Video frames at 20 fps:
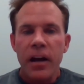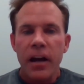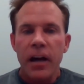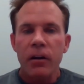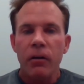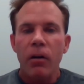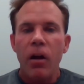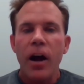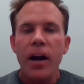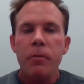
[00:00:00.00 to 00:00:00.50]

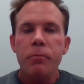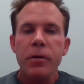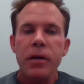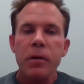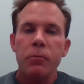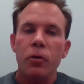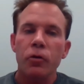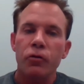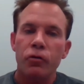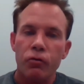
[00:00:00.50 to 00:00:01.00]
And a lot of
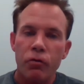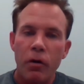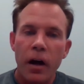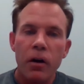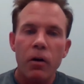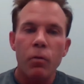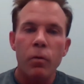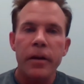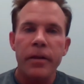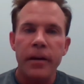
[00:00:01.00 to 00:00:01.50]
people
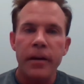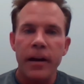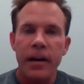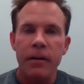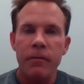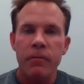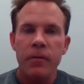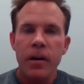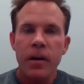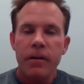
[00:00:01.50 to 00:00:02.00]
struggle with it.
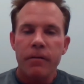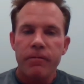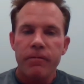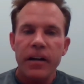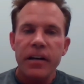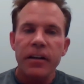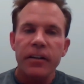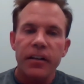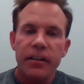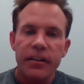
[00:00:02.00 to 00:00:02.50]
And
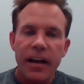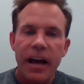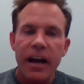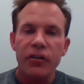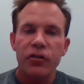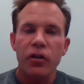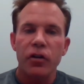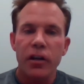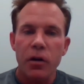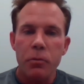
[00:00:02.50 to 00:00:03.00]
fitness is
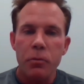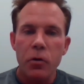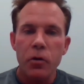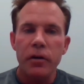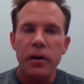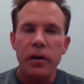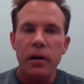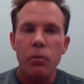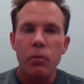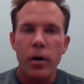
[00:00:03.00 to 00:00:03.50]
actually a
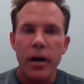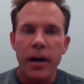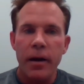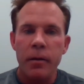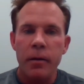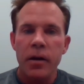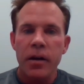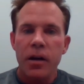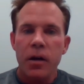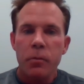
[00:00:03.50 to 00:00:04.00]
community
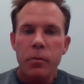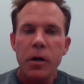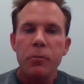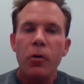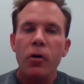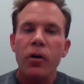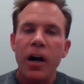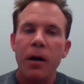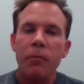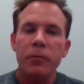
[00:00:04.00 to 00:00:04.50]
where
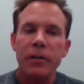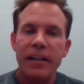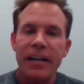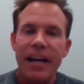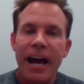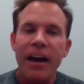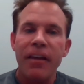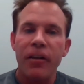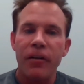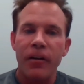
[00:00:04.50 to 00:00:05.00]
people come
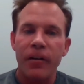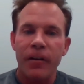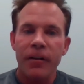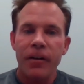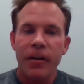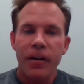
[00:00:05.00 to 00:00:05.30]
together